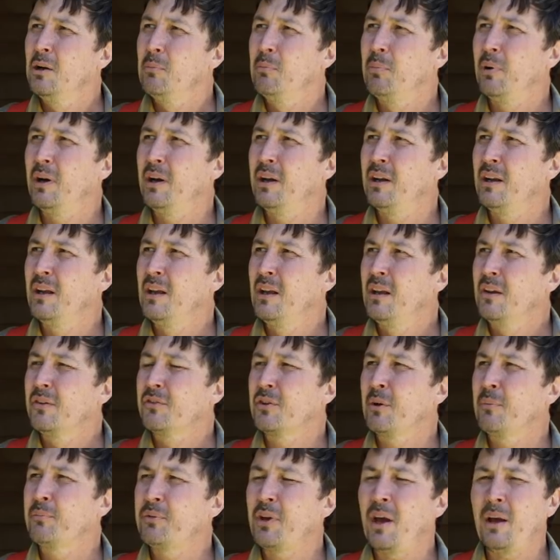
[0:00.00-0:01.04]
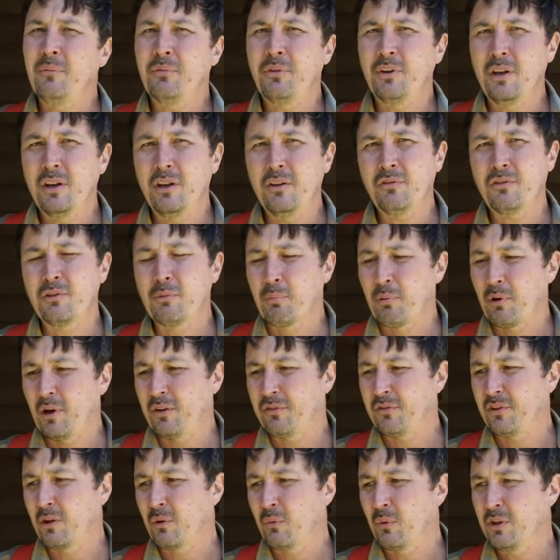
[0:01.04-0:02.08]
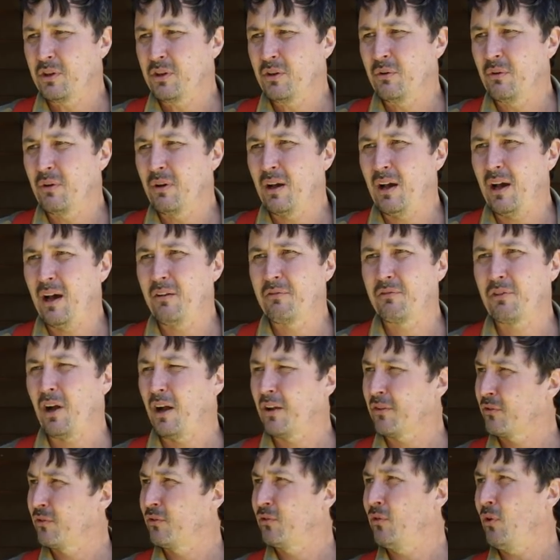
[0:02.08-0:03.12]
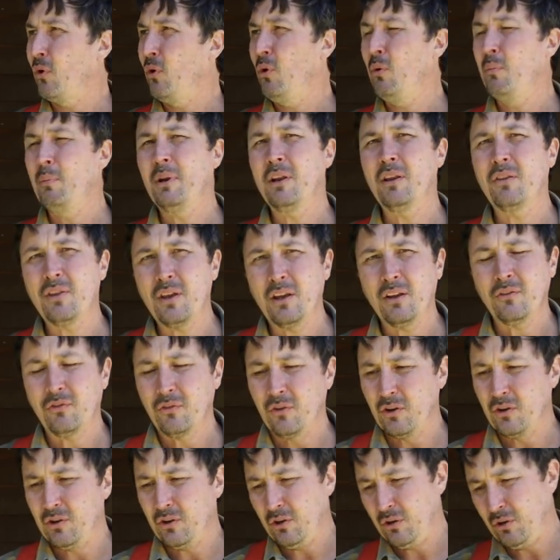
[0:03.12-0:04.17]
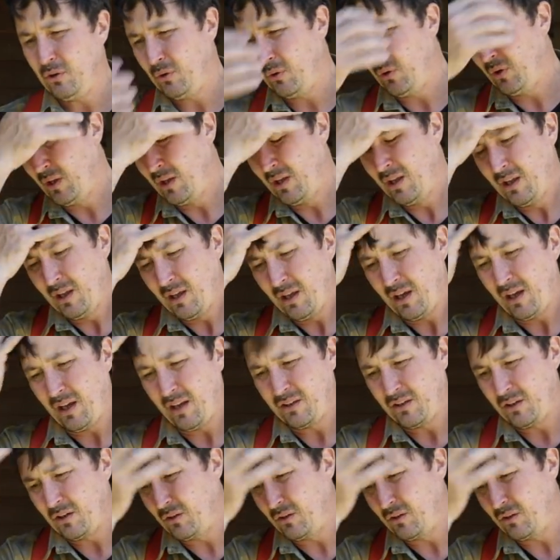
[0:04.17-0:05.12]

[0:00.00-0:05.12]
but sometimes it is depressing when you have got so many things to do and